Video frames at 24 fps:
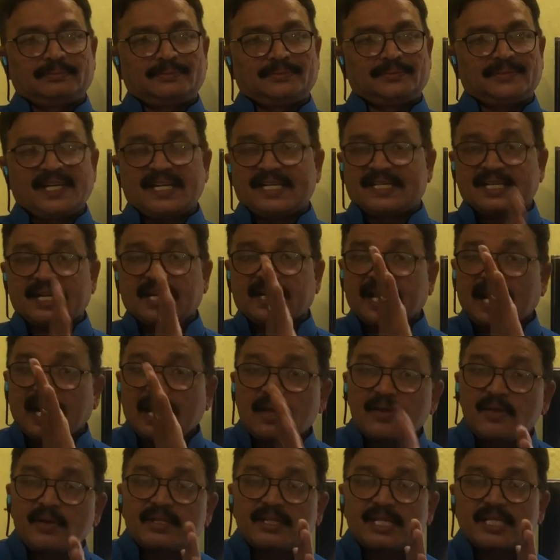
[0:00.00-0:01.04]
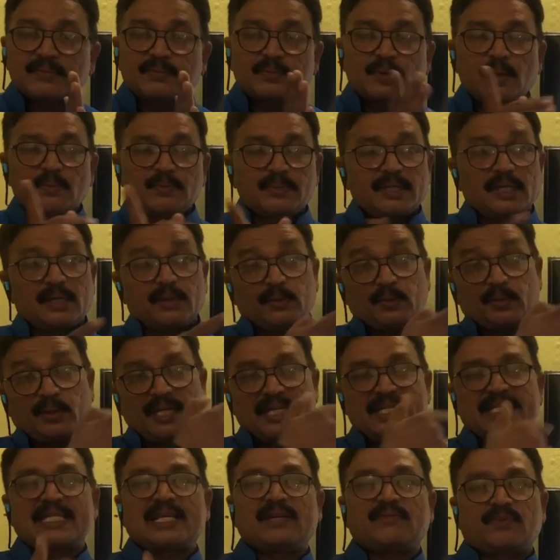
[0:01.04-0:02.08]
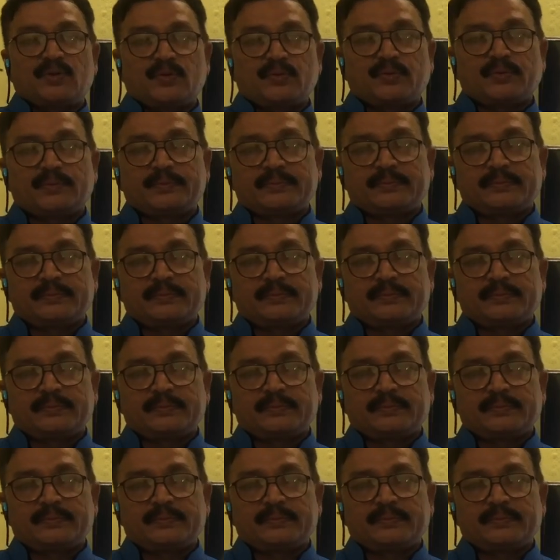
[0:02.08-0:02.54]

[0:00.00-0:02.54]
It's not allowing the sperm cell to reach the ovum.